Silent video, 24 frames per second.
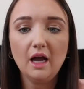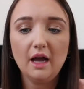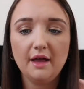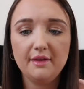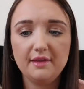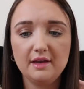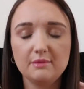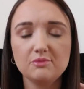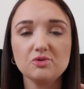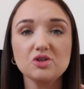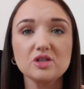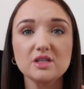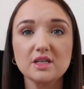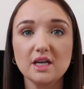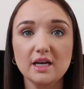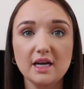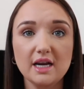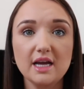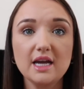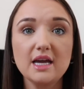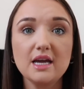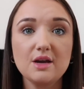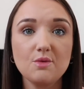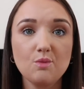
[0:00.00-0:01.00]
And then I'm just going
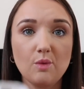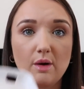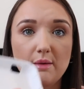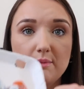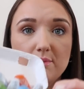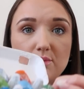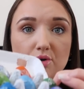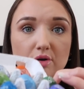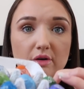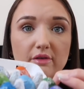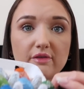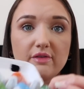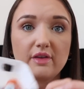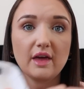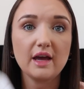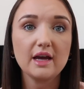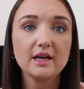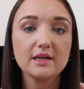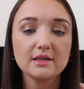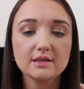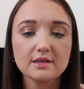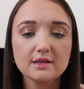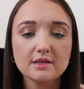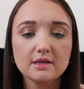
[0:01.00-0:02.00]
to eat one more of
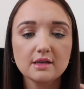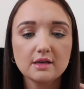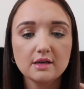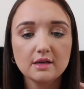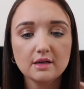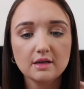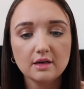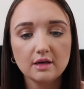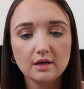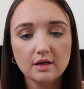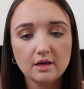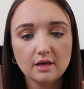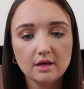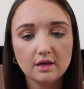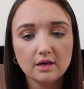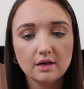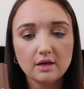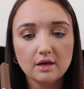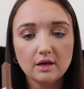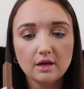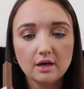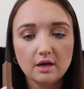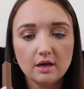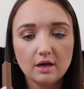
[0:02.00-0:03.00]
these.
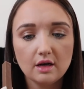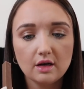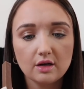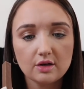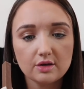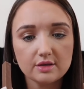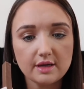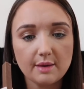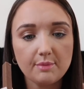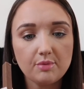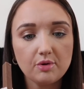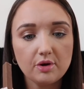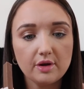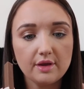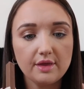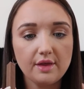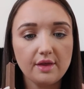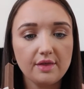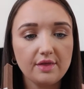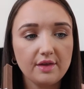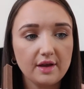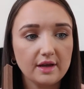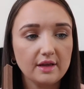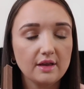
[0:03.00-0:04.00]
Because I put in
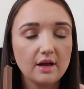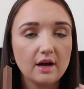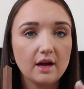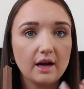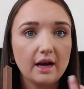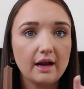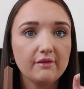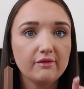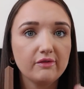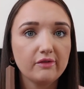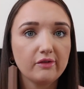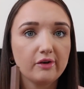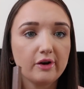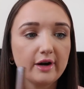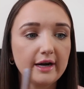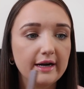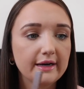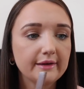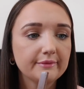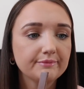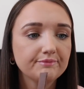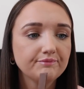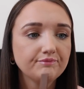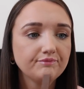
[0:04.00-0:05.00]
the thing that I'll have
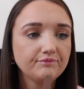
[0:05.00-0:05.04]
3.